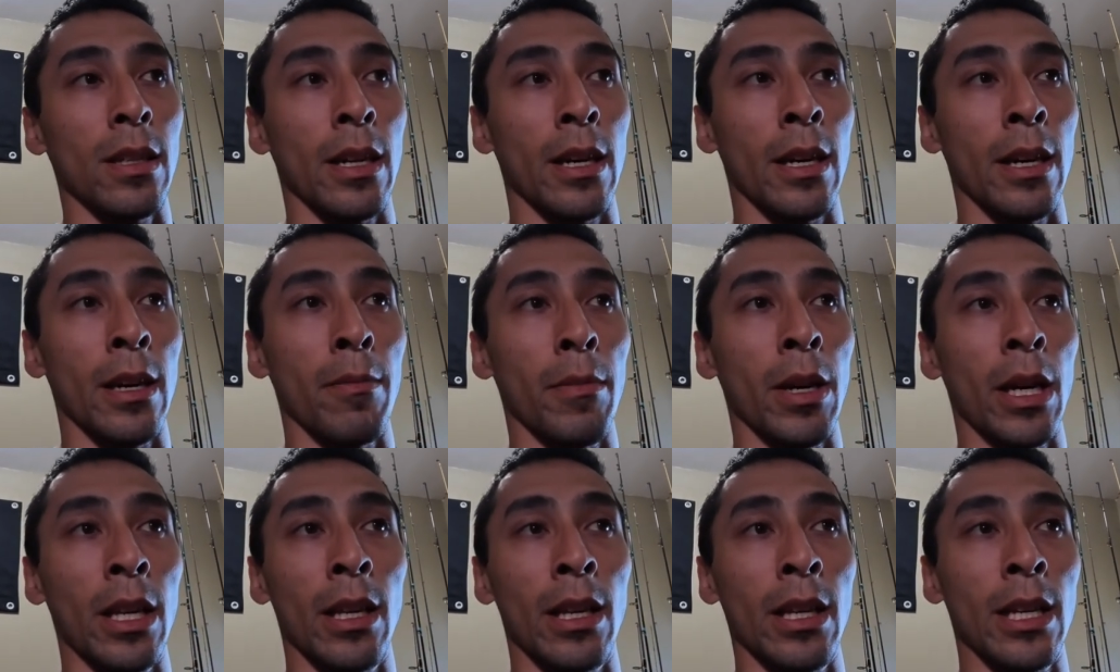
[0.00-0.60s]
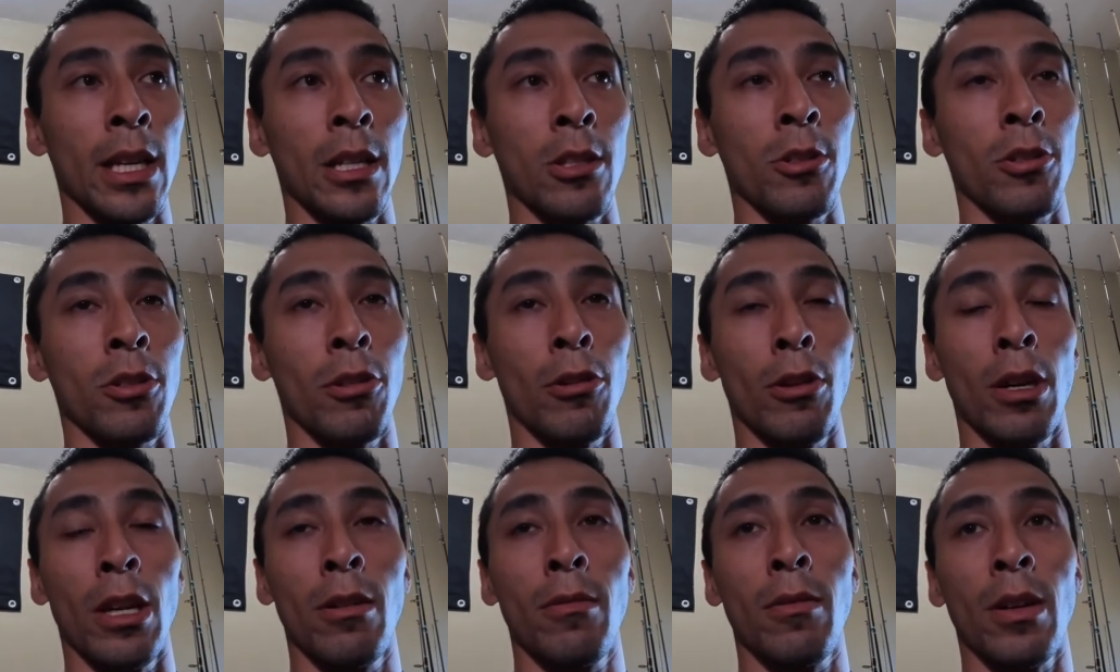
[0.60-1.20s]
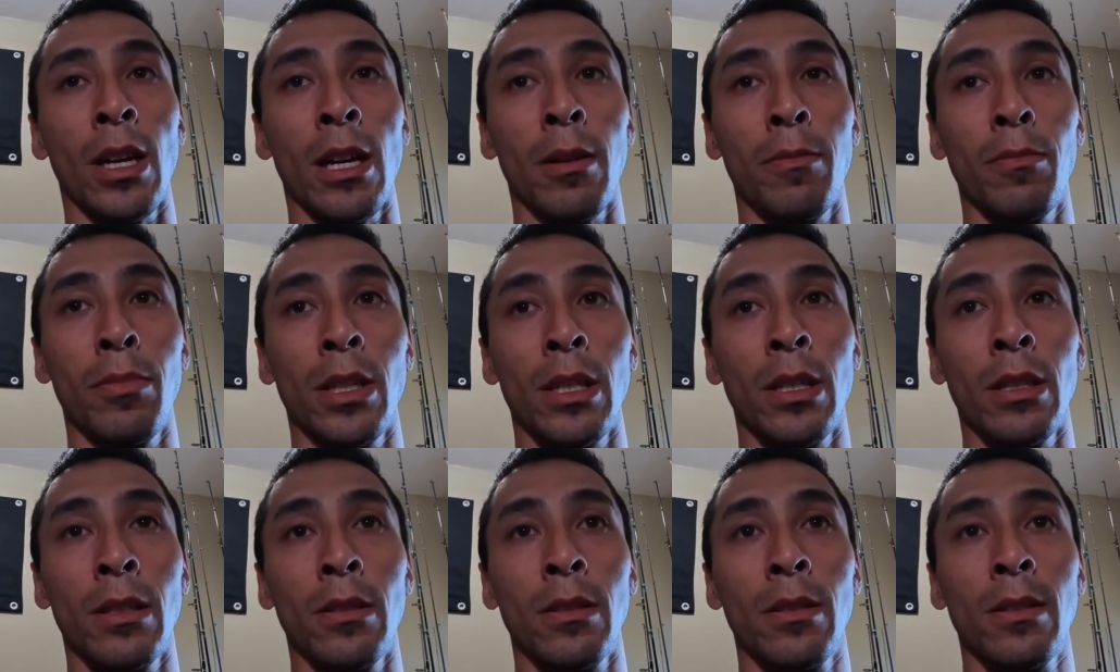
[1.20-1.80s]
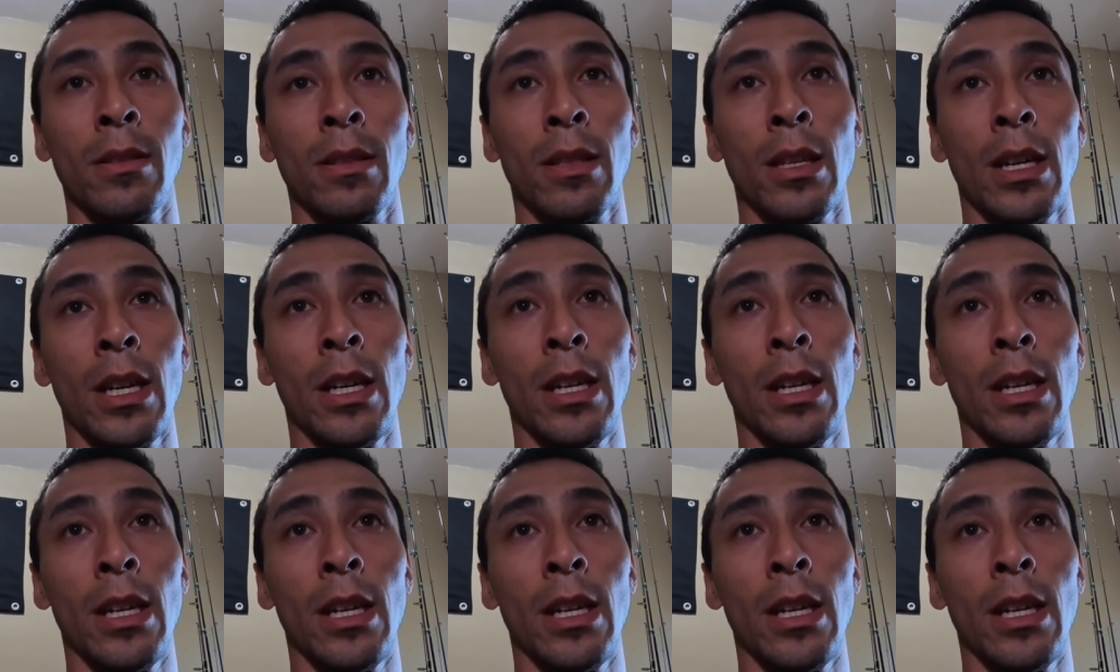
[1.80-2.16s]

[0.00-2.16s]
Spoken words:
I like catching green crab because